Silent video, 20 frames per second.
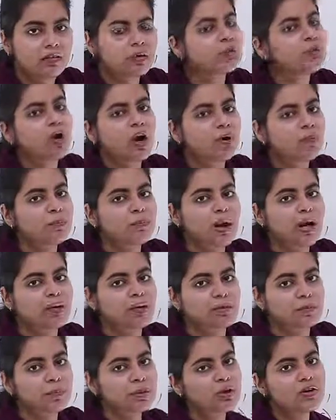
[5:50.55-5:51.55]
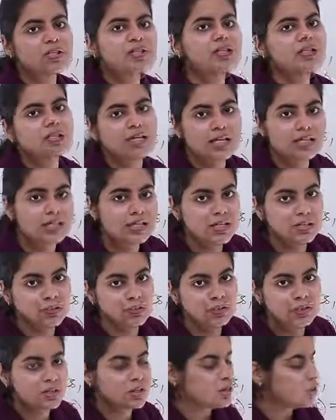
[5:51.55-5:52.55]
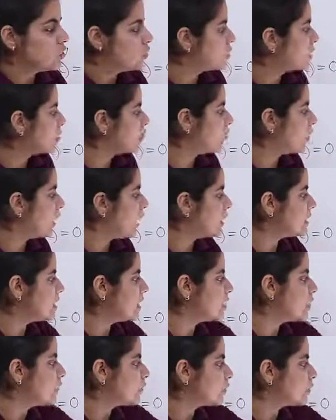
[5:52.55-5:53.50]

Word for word: do not matter because these are zeros. Just forget it.